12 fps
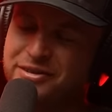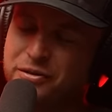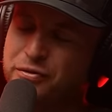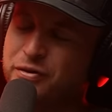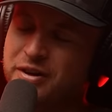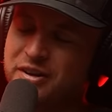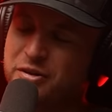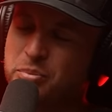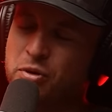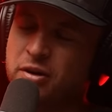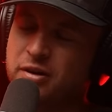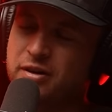So funny, the
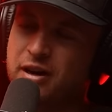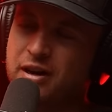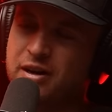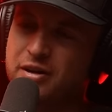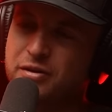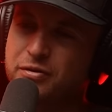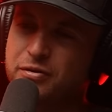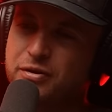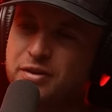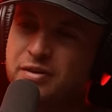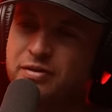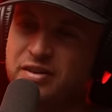point of
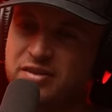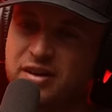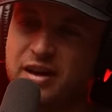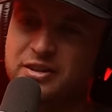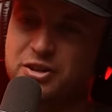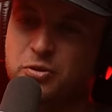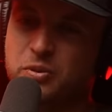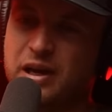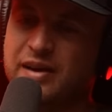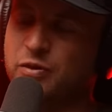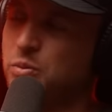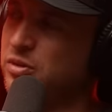investigations when
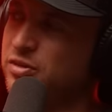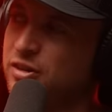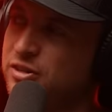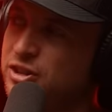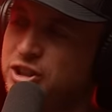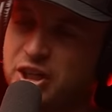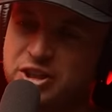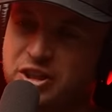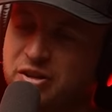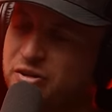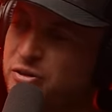everyone starts changing their